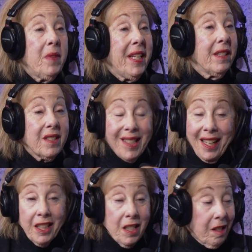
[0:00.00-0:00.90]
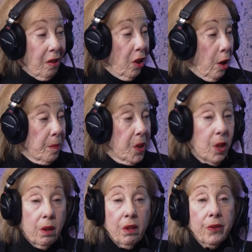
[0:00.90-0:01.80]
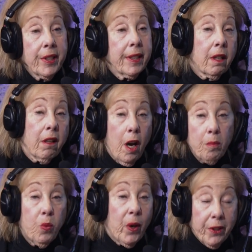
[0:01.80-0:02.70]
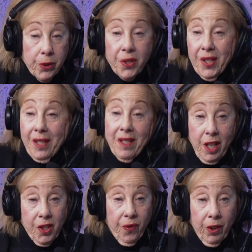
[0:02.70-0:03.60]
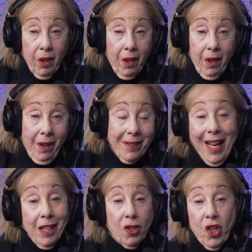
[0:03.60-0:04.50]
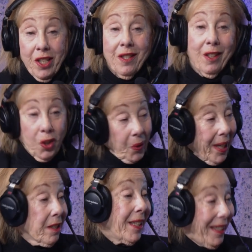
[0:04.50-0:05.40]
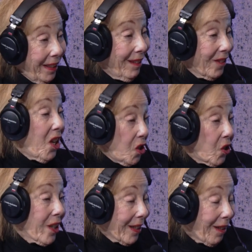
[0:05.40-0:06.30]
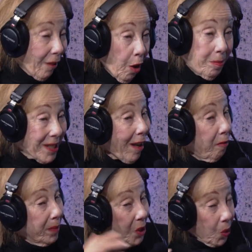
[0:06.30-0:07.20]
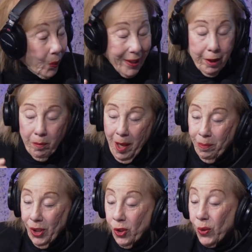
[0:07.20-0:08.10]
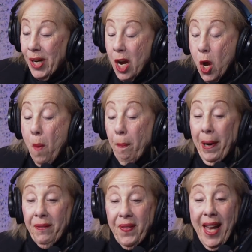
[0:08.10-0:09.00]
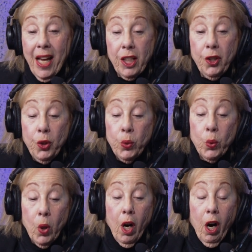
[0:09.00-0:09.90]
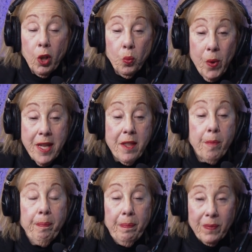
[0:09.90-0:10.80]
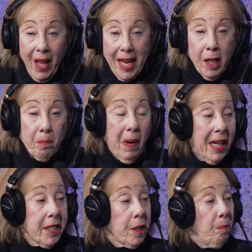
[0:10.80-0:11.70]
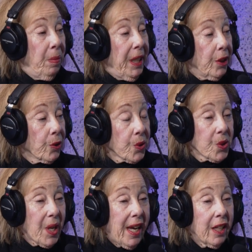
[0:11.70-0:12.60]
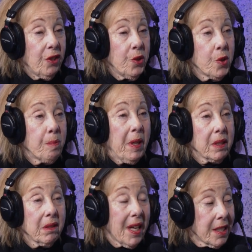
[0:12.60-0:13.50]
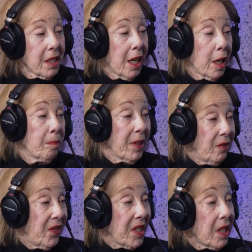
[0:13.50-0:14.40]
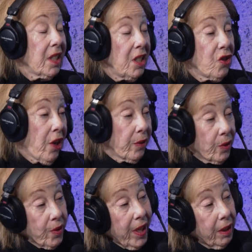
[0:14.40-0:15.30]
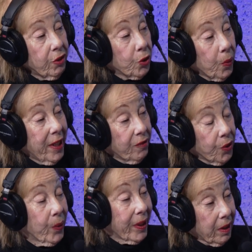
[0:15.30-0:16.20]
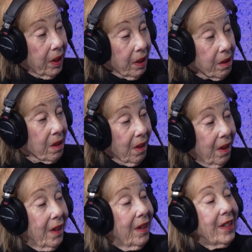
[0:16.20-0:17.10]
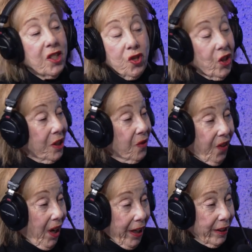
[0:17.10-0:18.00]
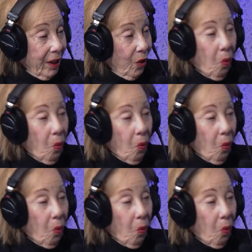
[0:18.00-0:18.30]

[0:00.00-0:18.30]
The second is clubs. You know, you're in a club when you're successful. Not just that you get to eat lunch at a club, as I've been doing on my book tour, but that you are with like-minded peers and you spend a lot of time convincing each other that your way of doing things is just fine.